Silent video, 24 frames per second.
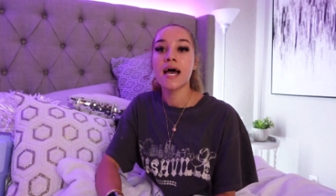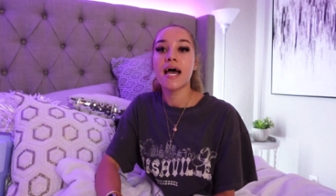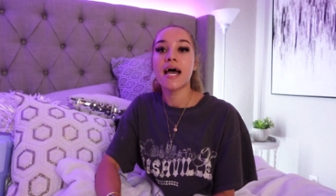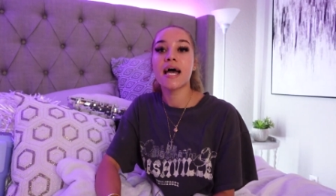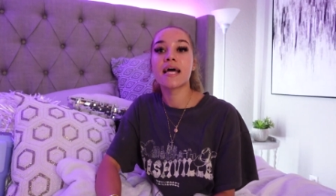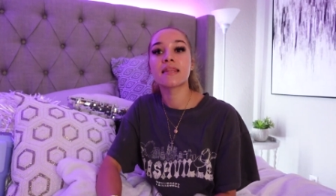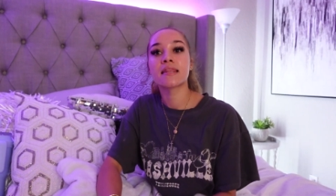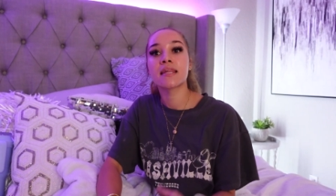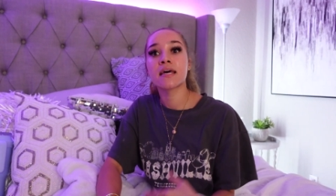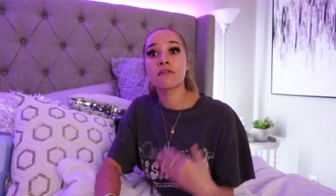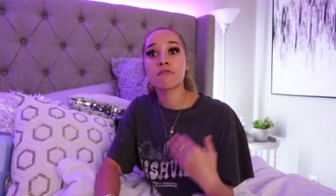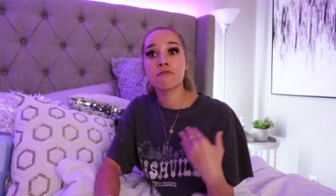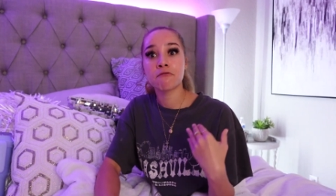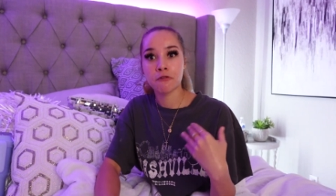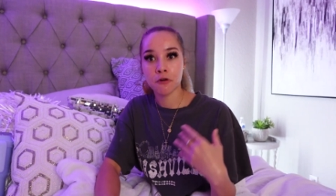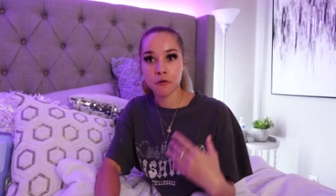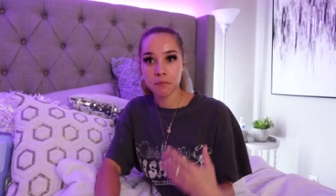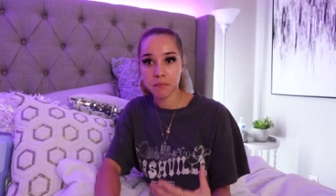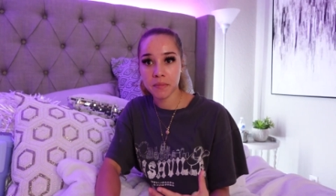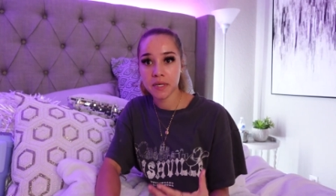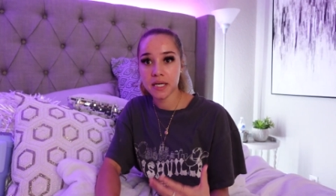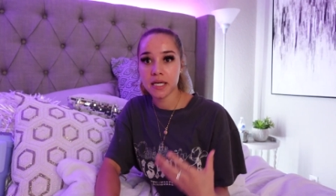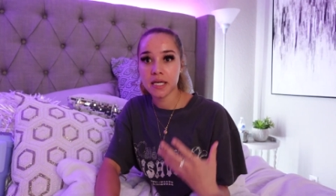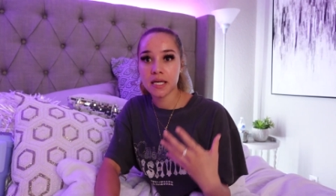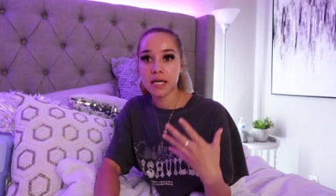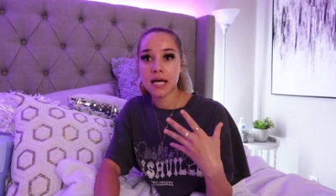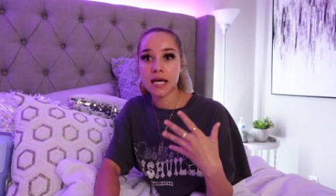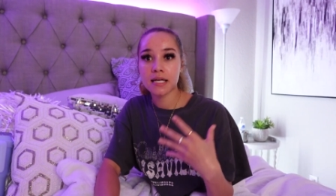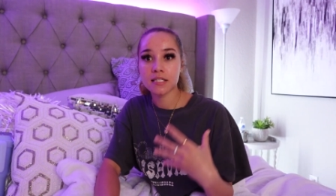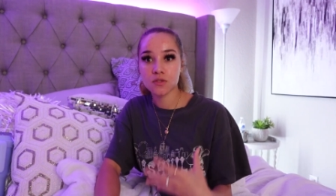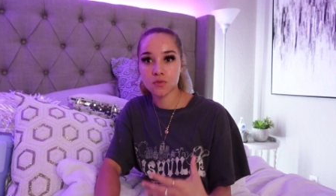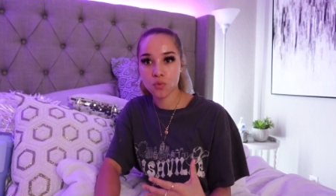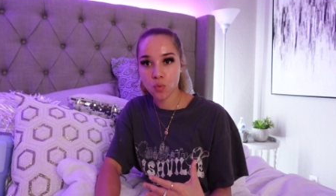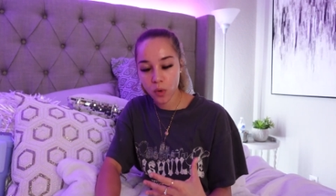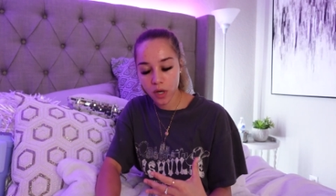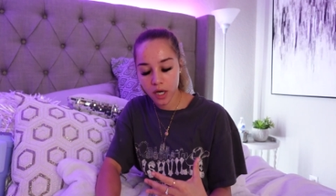and then for me
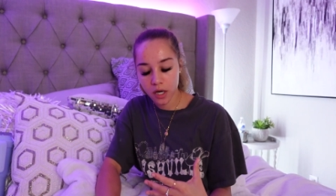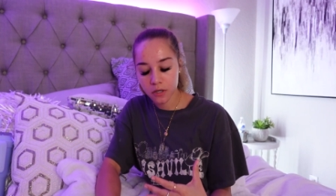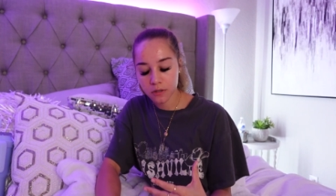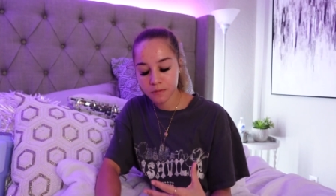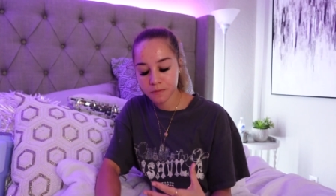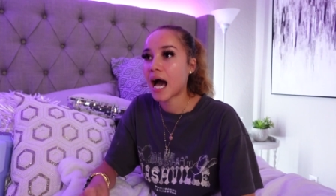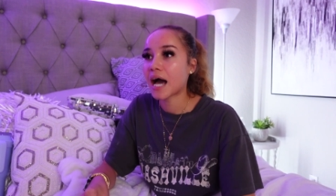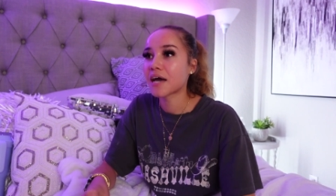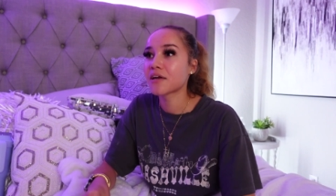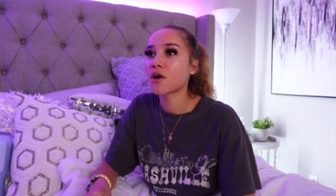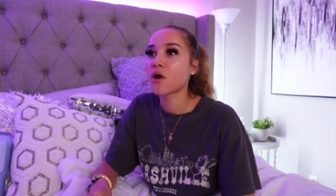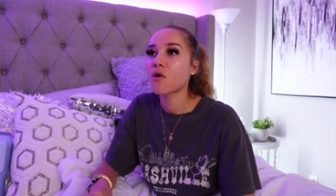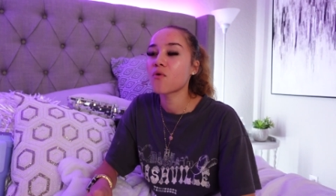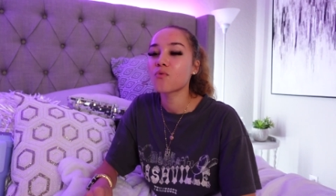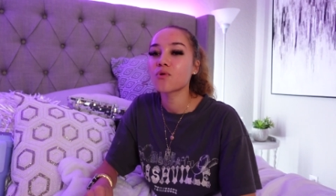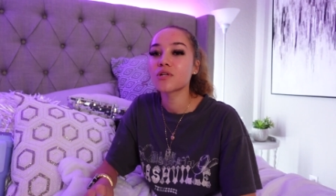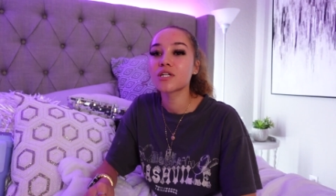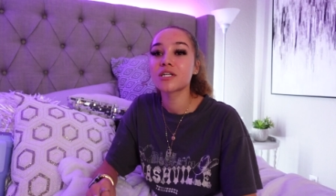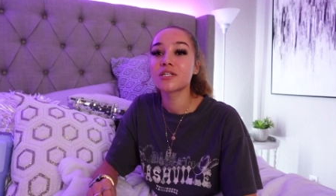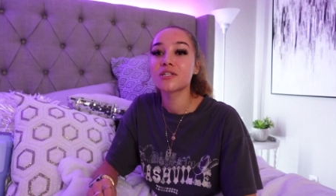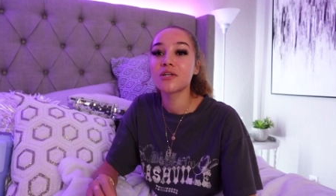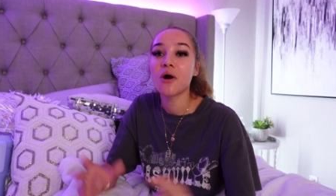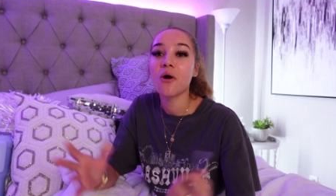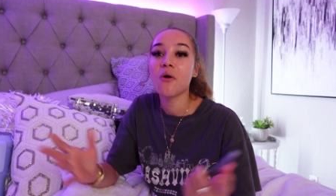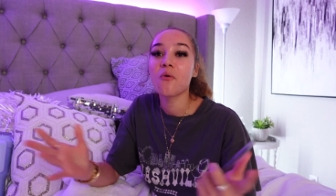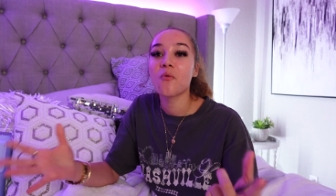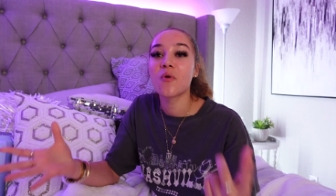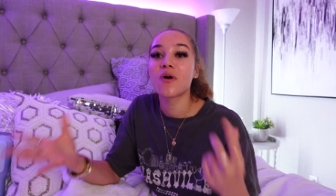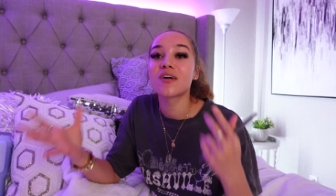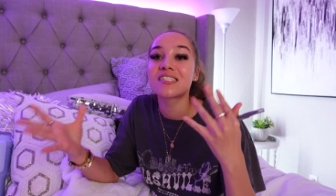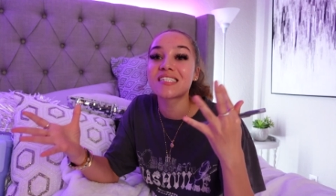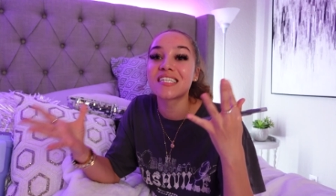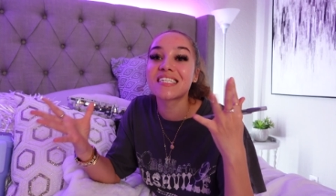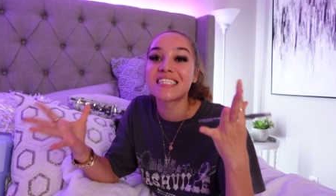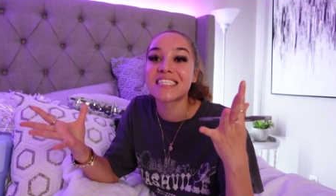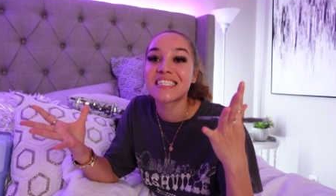as well. I don't really know
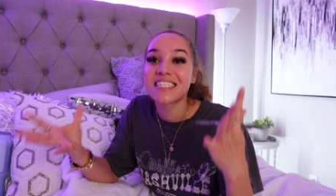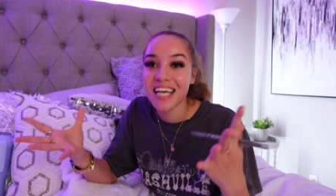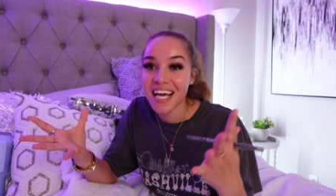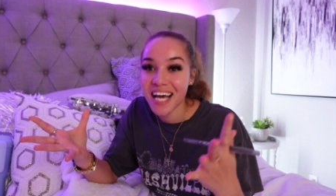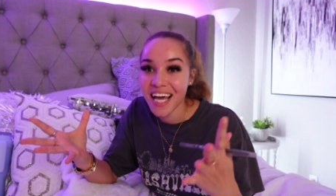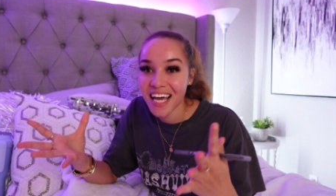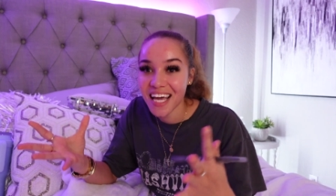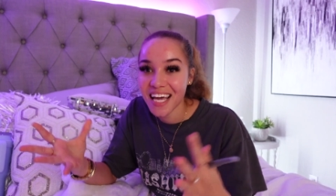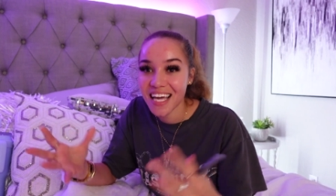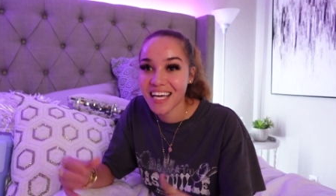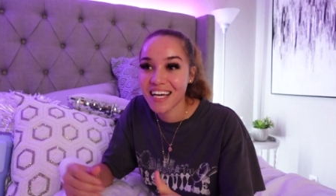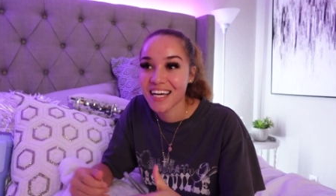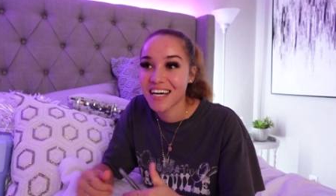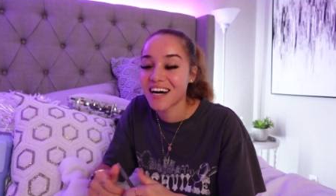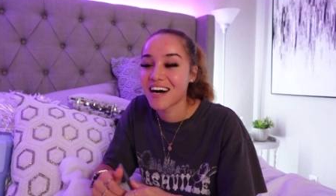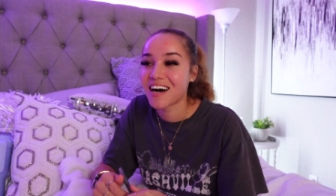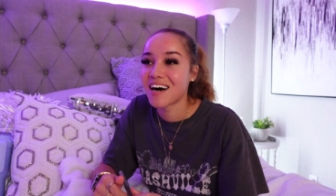what to say,